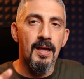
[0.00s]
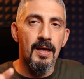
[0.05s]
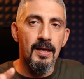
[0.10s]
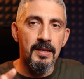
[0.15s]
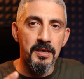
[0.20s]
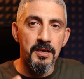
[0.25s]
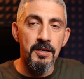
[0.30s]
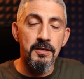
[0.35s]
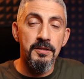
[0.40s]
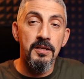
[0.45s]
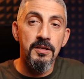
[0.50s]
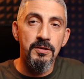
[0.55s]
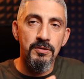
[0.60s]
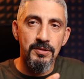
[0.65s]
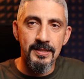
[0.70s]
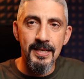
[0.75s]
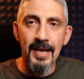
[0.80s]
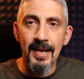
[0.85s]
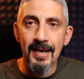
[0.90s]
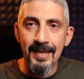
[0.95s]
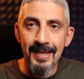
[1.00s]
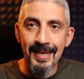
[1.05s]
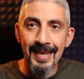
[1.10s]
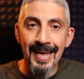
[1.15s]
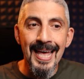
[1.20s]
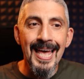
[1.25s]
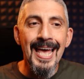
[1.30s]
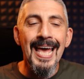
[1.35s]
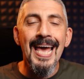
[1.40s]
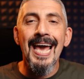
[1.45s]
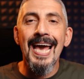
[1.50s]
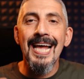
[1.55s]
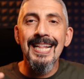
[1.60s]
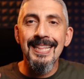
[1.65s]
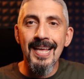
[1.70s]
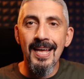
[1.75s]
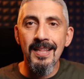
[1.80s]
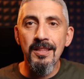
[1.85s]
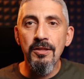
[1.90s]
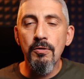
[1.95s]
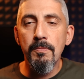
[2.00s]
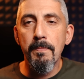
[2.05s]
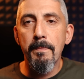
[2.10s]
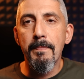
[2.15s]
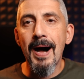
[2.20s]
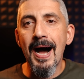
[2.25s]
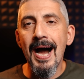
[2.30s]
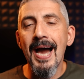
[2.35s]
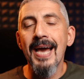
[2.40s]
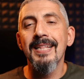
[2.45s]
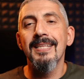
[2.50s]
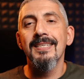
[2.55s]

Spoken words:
gear that you're selling, and then you buy